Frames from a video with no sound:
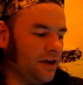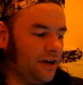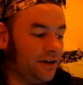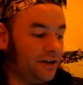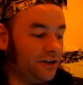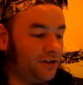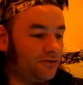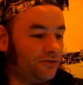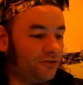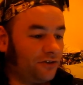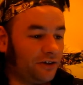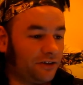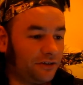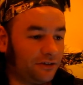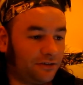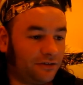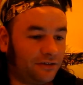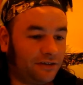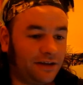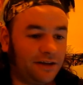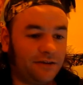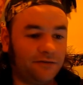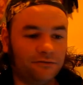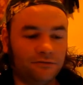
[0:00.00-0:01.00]
He's trying to
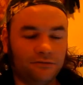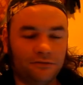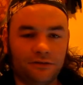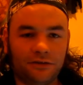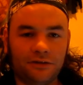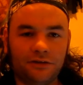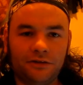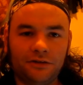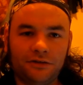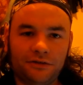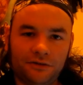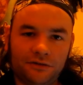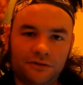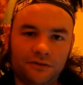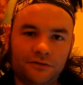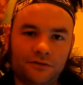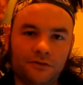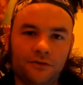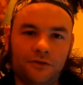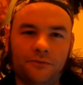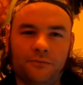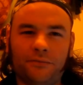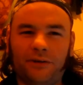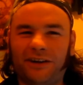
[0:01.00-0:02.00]
sound
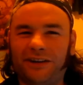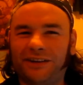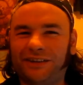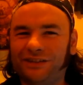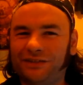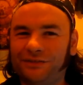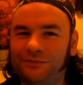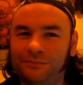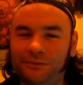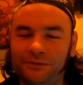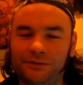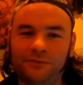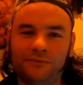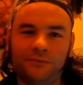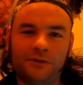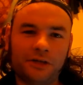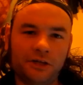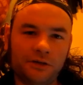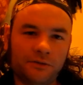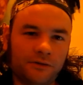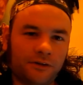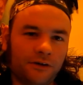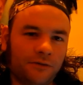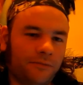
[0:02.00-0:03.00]
unbiased, but when
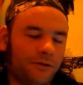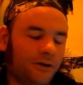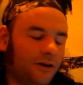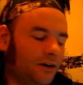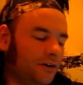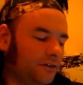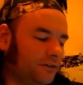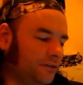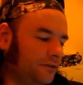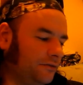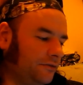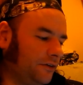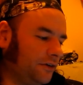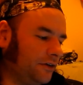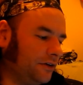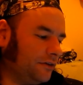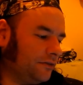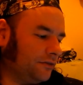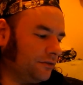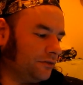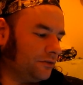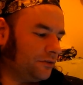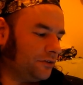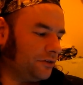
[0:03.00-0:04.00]
you are biased, it's very
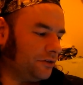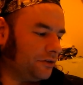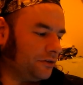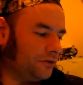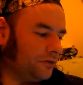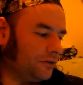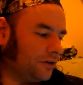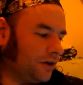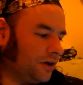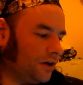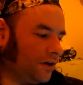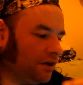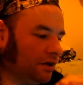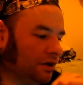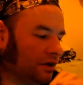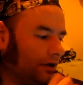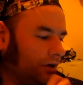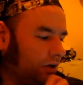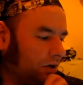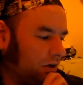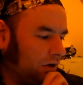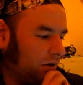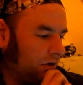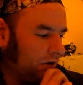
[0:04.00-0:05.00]
difficult to do that.
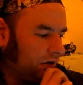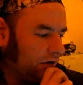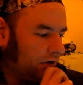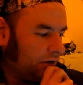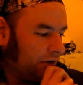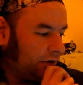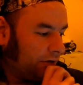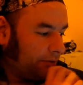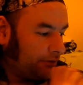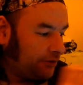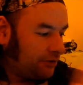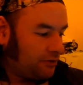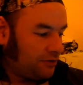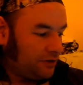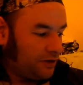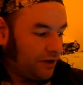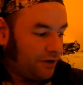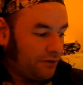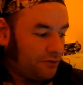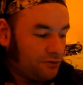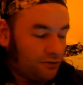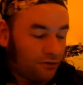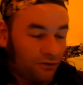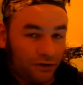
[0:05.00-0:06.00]
Because he
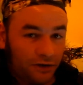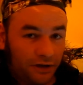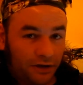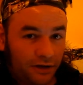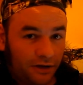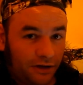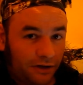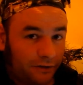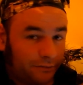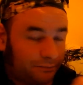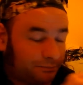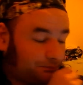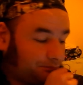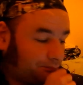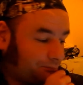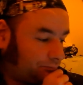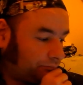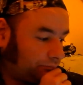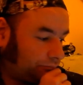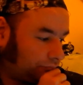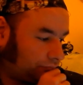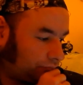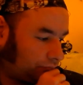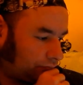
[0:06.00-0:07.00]
goes on here
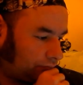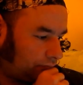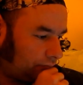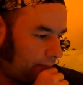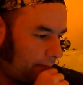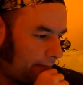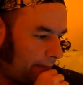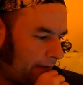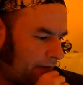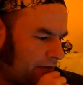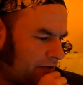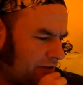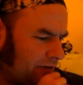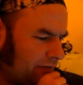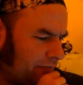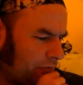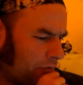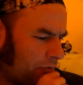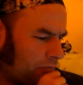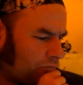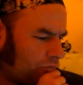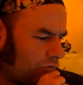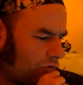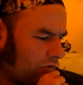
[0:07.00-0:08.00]
to give
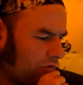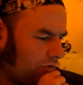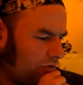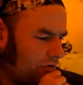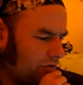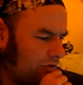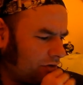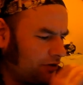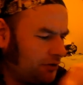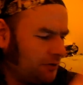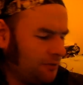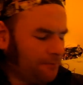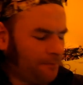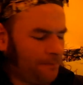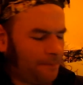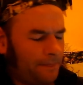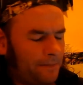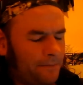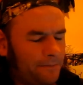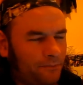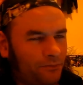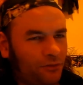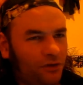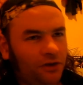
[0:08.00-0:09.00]
a rather
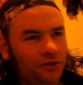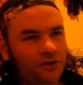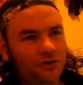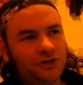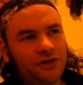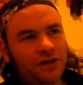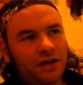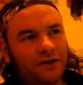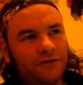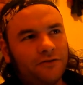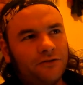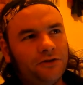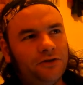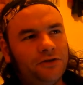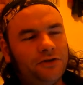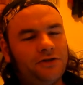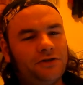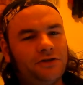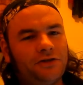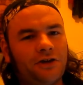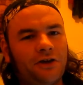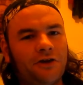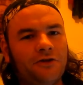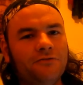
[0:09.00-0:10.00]

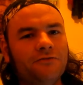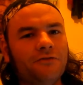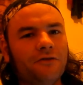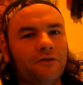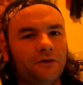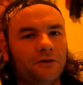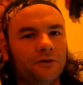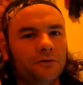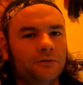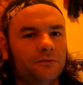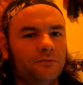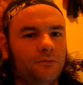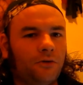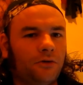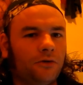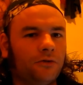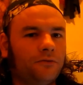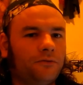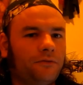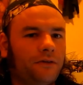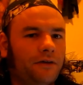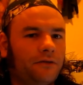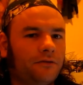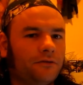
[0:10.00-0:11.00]
generous overview of
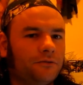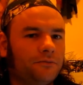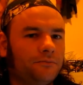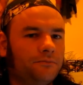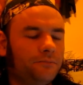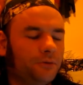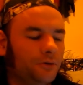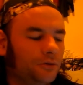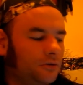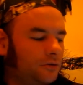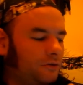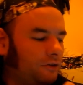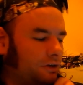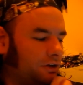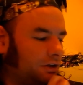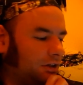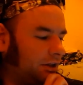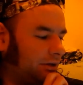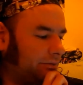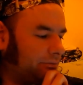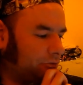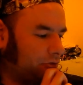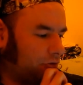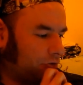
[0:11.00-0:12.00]
Warren Farrell's book that he
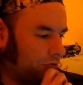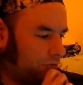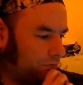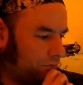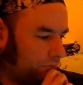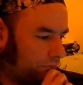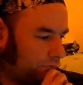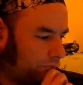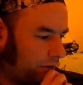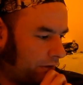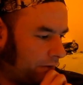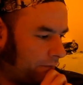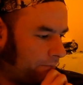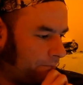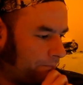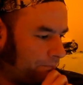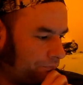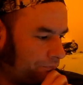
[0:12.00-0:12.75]
claims not to have read.